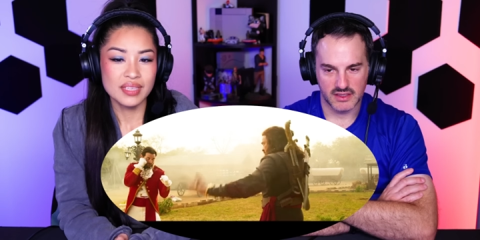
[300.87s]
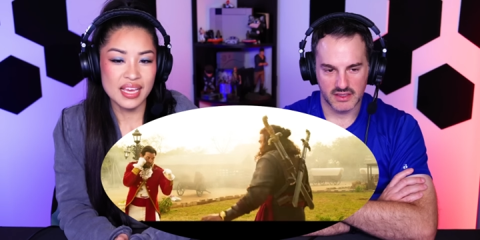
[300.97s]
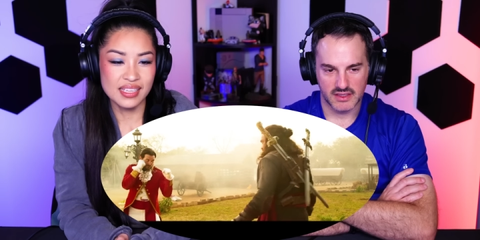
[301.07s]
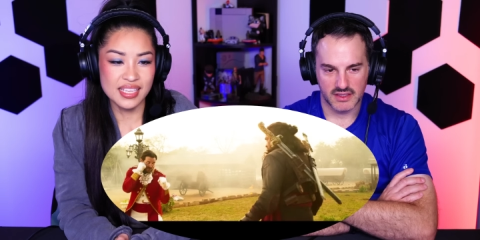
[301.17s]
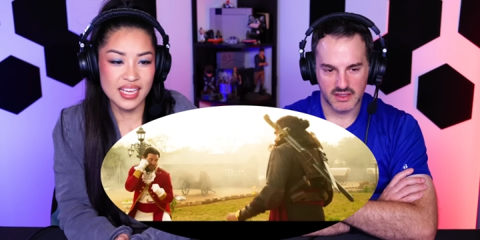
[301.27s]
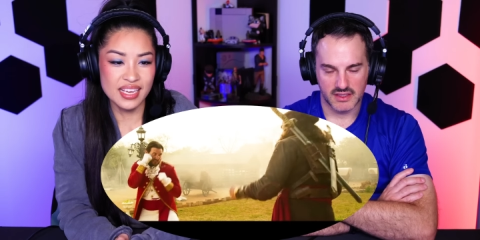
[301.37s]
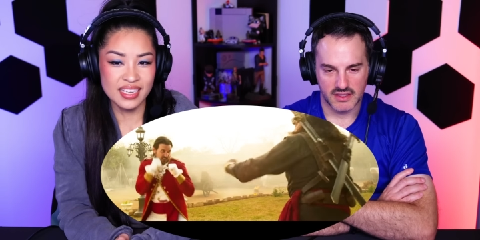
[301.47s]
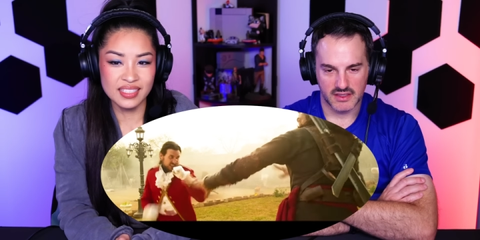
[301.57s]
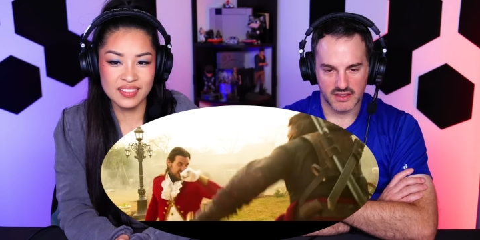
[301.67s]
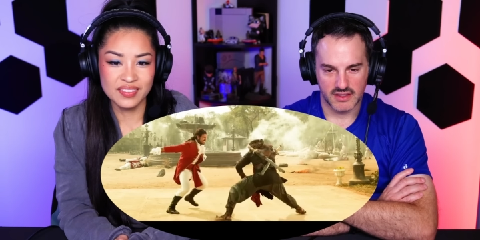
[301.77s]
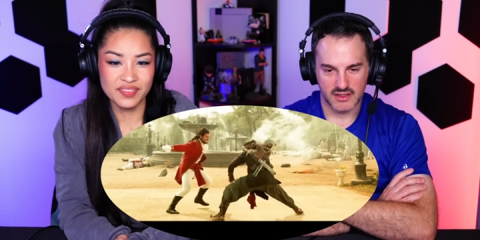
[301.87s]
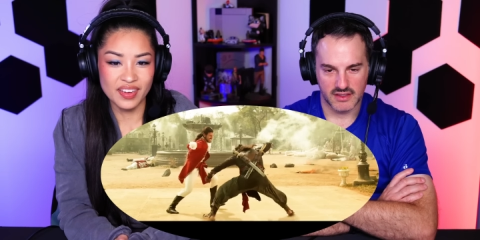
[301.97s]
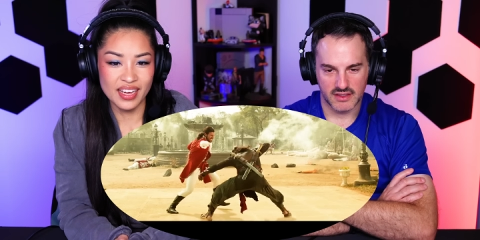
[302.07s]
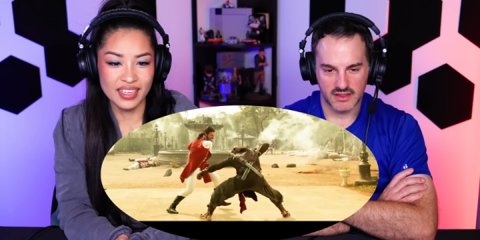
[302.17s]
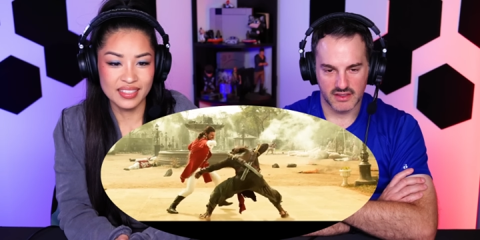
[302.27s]
Speaker 1: Hand to hand?
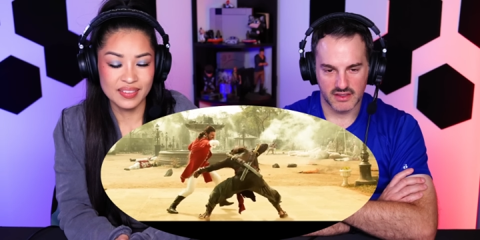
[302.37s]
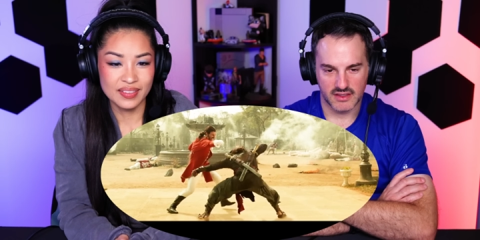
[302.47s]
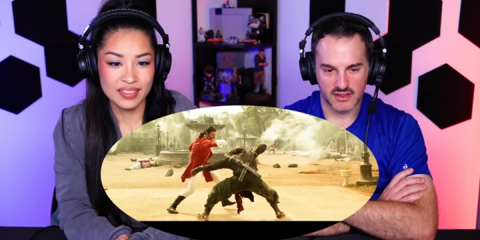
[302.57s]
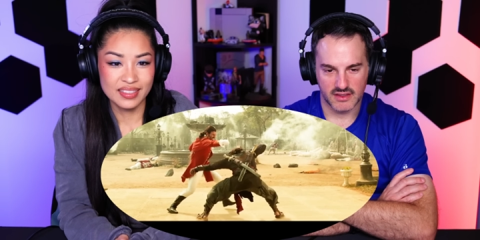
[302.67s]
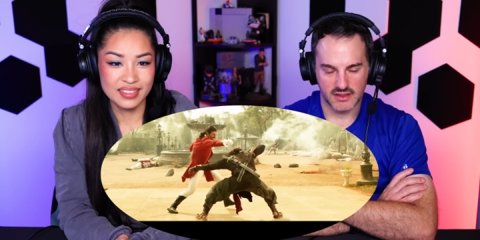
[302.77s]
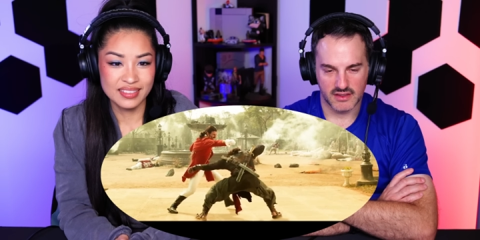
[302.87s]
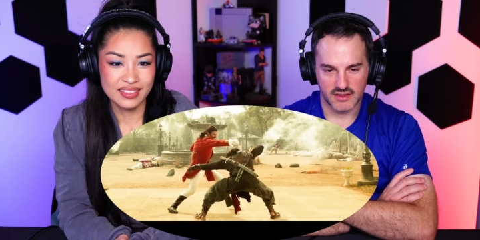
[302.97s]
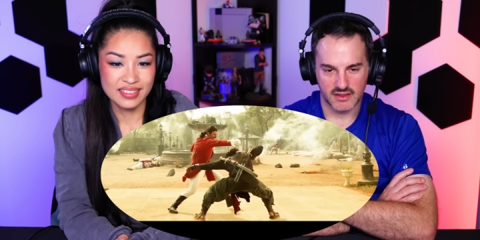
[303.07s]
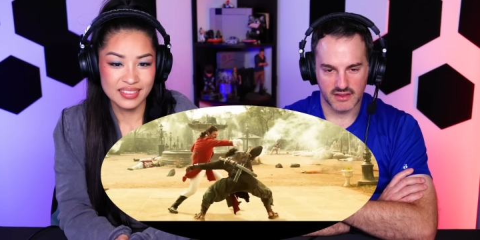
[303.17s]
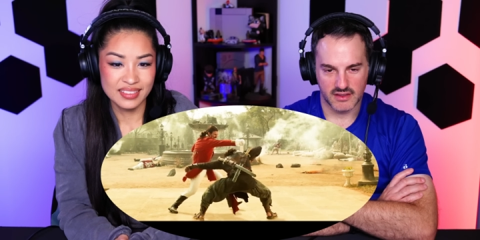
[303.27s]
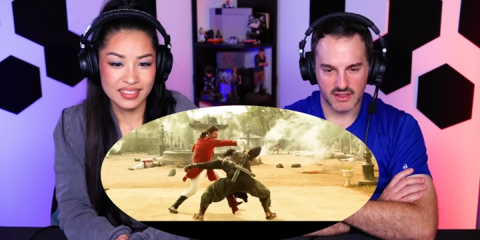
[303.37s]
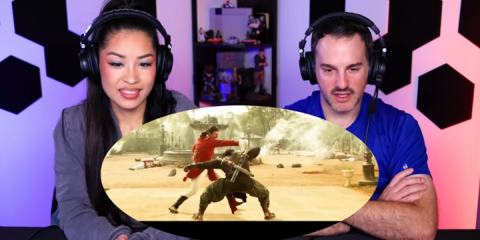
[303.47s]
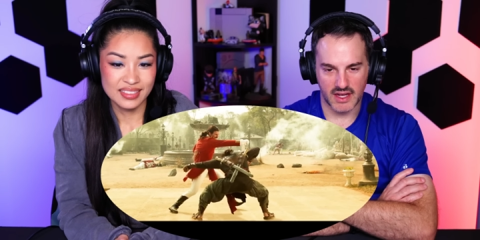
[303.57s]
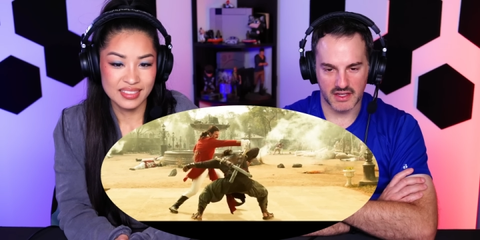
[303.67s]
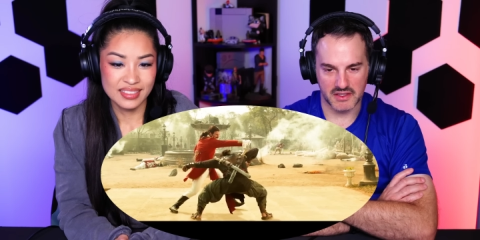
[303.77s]
Fine.
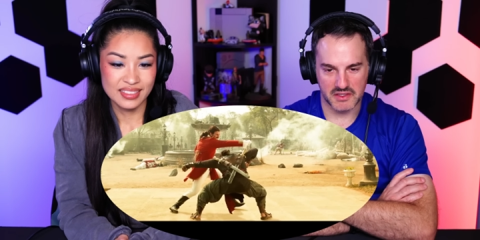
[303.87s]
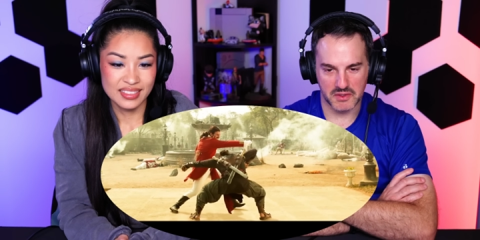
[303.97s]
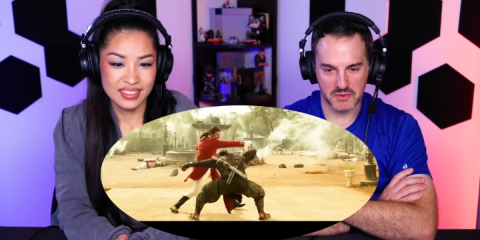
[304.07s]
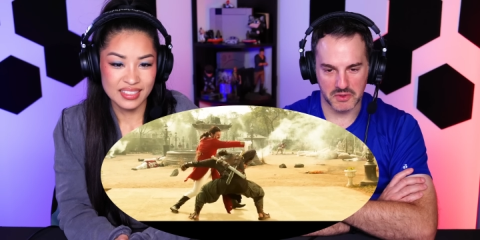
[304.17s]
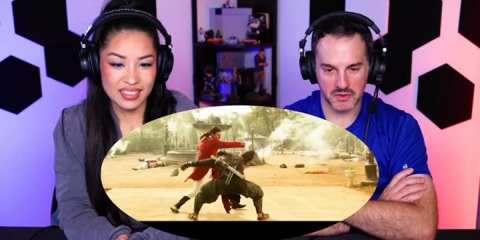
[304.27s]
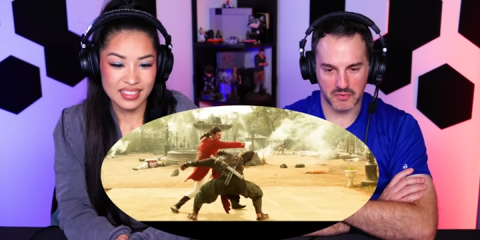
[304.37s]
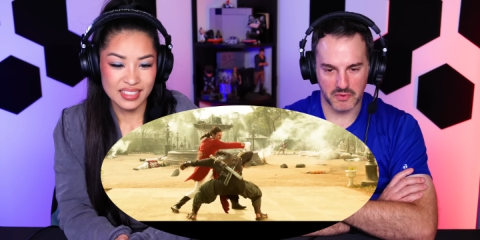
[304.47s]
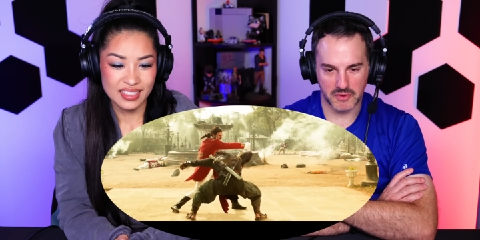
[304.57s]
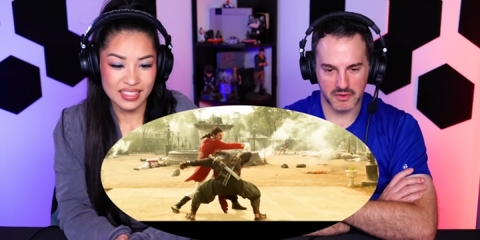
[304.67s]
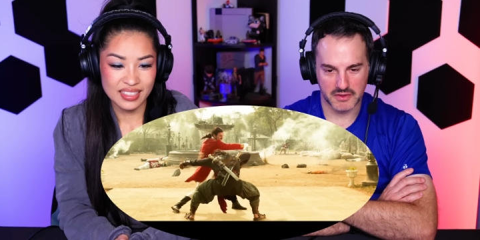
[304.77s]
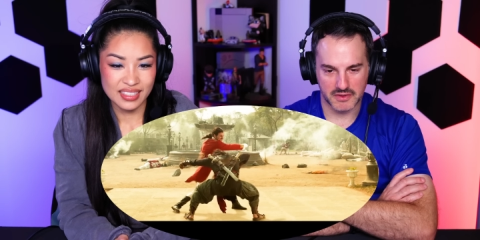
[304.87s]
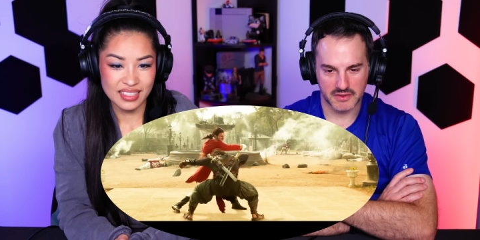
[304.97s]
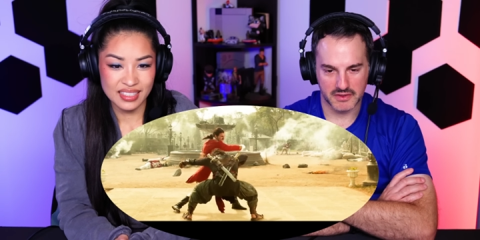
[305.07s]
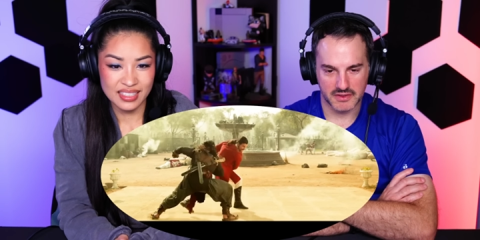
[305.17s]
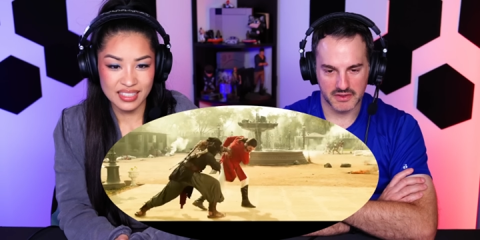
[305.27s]
Speaker 2: God, he's so dutiful.
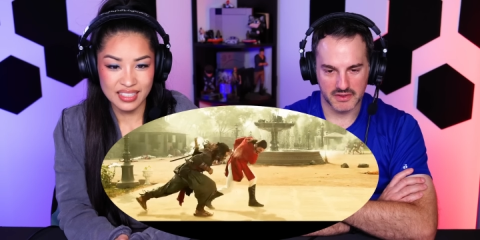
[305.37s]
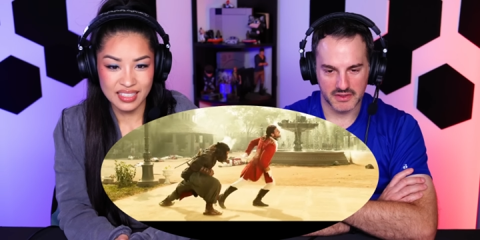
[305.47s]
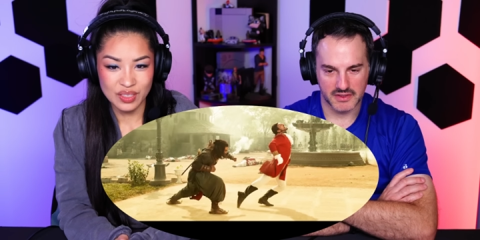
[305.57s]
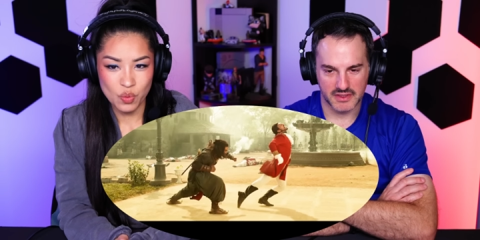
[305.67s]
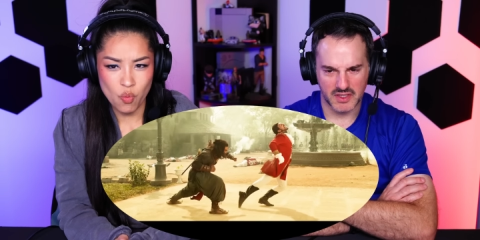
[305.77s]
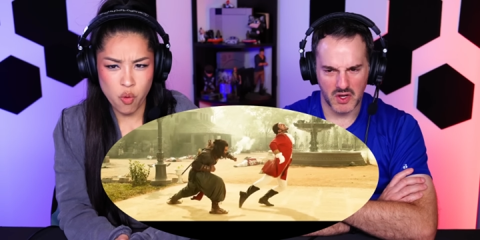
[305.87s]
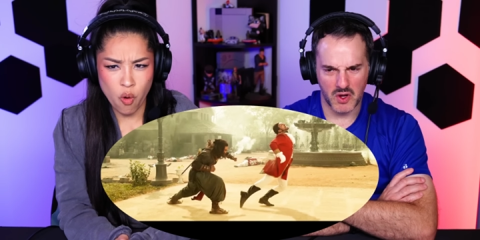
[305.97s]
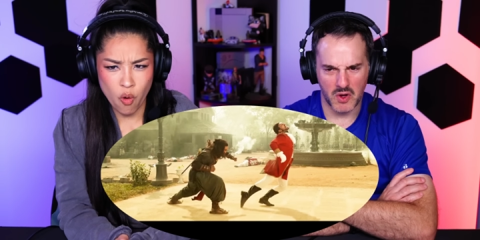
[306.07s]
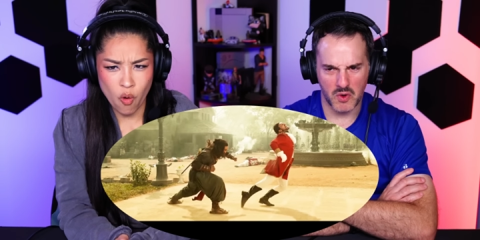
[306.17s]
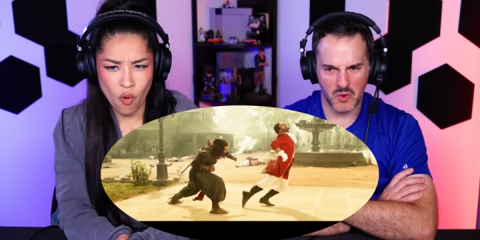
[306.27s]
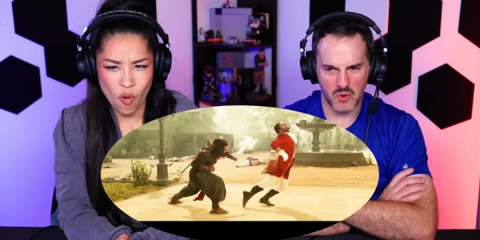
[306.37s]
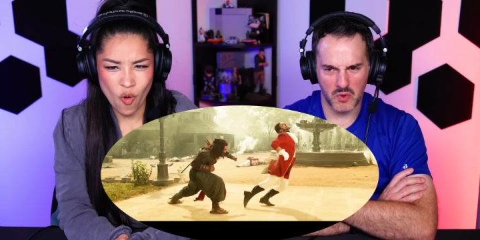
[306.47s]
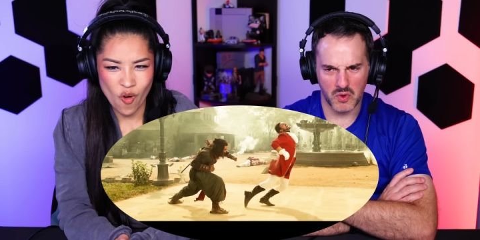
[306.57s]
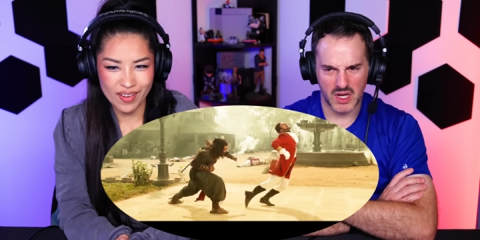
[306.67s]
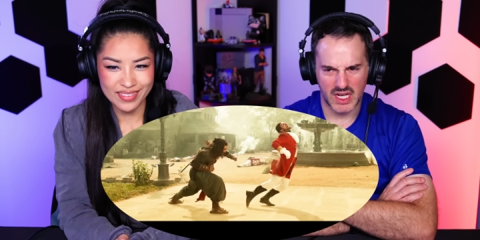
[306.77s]

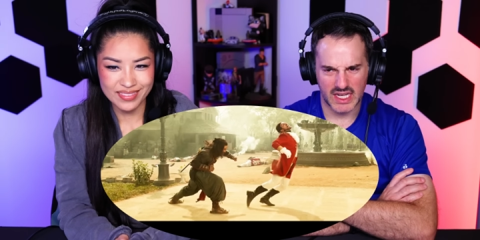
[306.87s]
Oh.